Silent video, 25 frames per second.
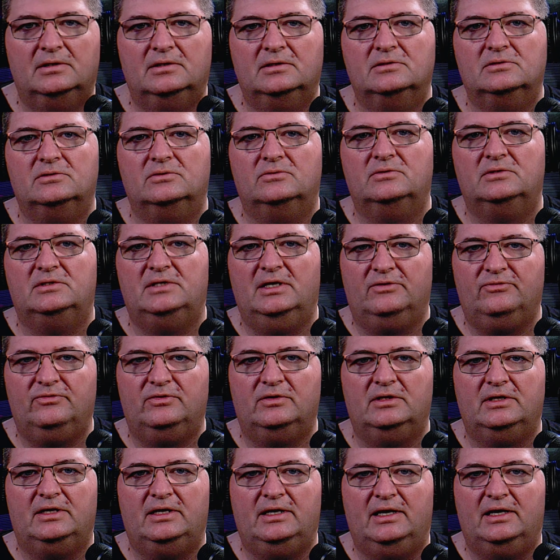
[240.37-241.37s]
So it
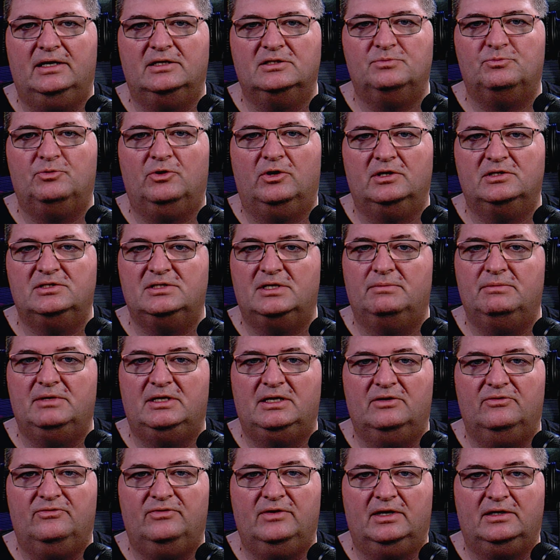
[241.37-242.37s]
definitely has proximity
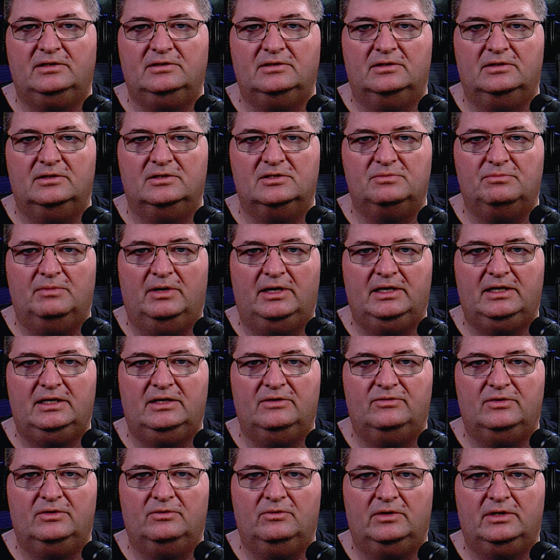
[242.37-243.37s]
effect on this mic.
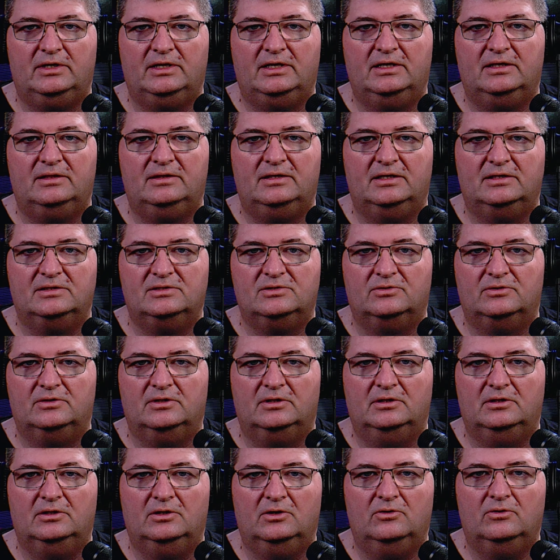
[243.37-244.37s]
If you want to get that sort of
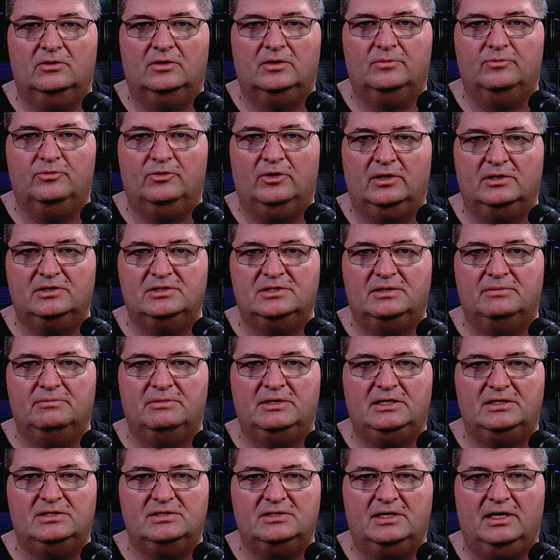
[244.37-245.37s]
lower
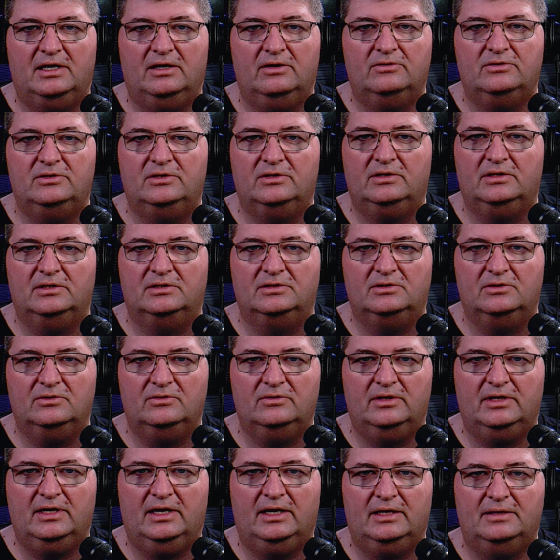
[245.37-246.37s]
proximity sound, you can do
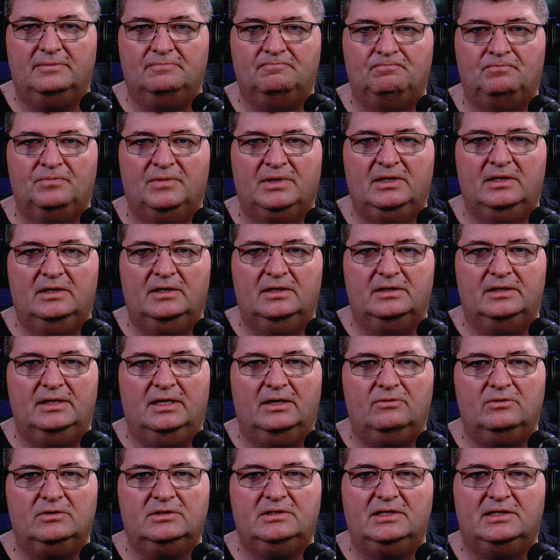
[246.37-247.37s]
that.
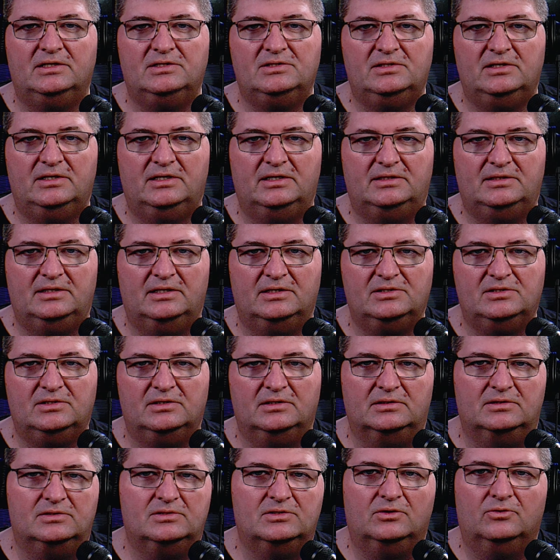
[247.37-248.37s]
Now we'll test it at
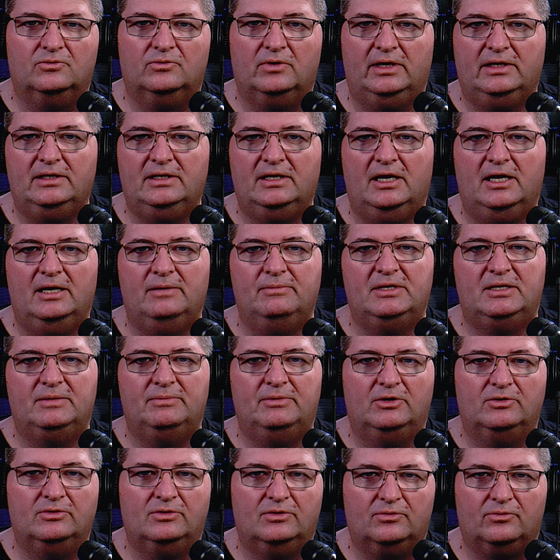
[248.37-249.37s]
distance. So right now I'm at
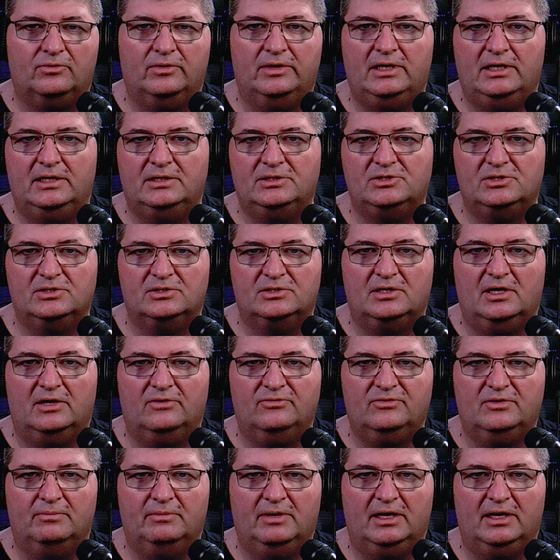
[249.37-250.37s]
about 3 inches
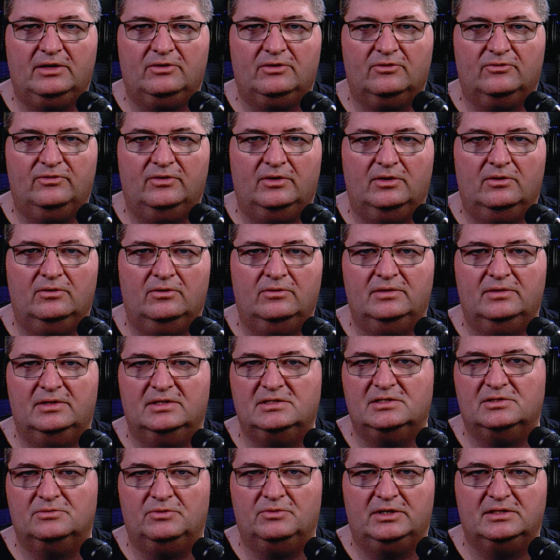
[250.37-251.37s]
off the microphone.
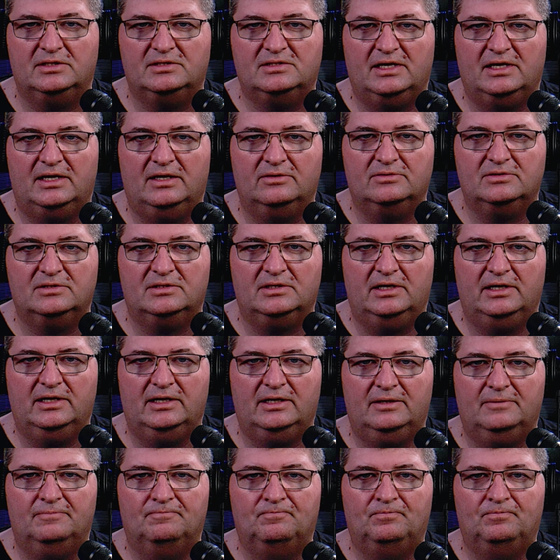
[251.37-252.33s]
This is what it sounds like.